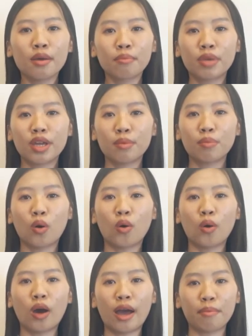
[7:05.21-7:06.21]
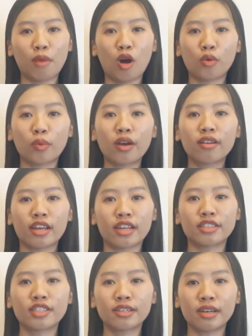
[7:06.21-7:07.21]
People are more
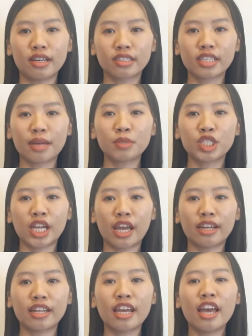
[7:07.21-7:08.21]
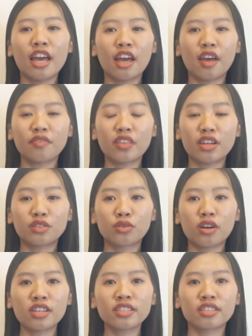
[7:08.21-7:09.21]
willing to accept change if they
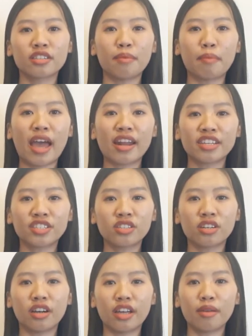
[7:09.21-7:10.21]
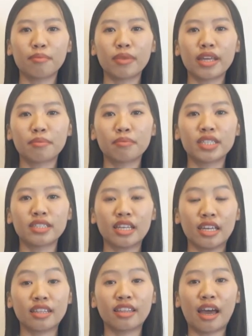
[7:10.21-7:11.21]
trust the manager
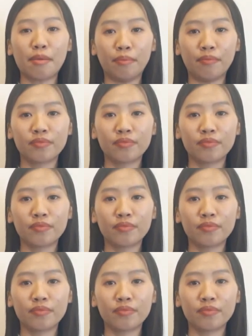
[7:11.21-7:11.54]
implementing them.